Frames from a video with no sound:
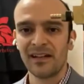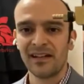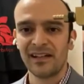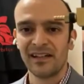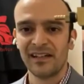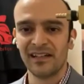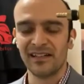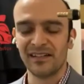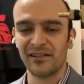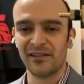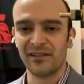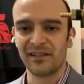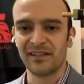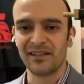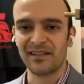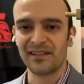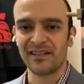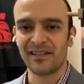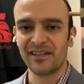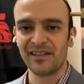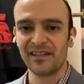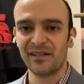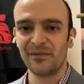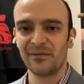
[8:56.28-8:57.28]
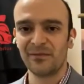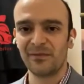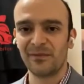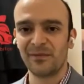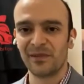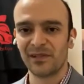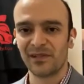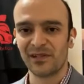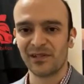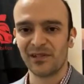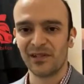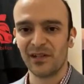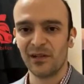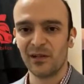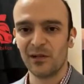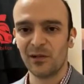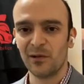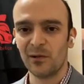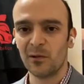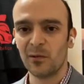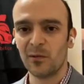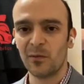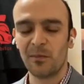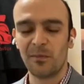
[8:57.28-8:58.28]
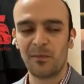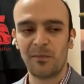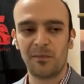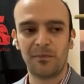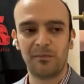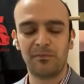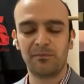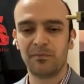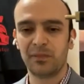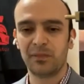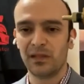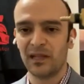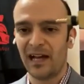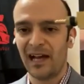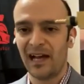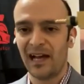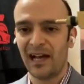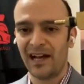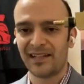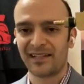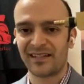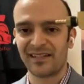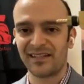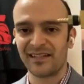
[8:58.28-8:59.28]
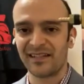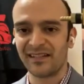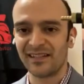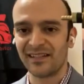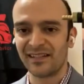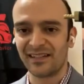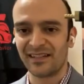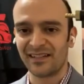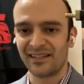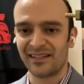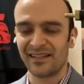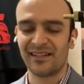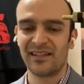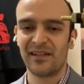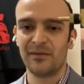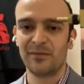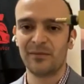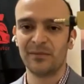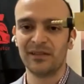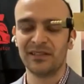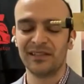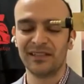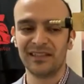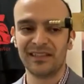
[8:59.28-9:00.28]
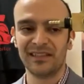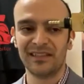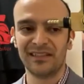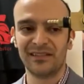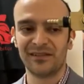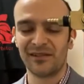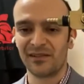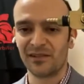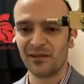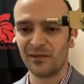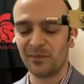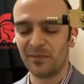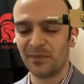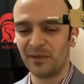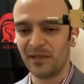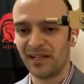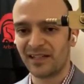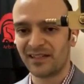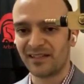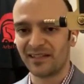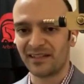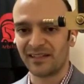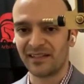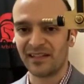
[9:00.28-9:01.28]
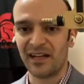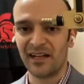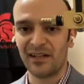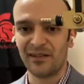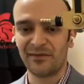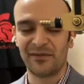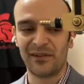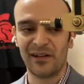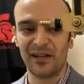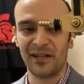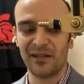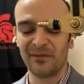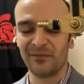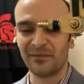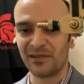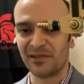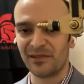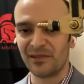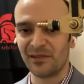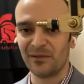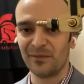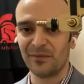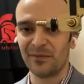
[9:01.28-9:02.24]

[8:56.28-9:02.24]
As you can see, there's no plastic assembly, there's no plastic diaphragm, there's no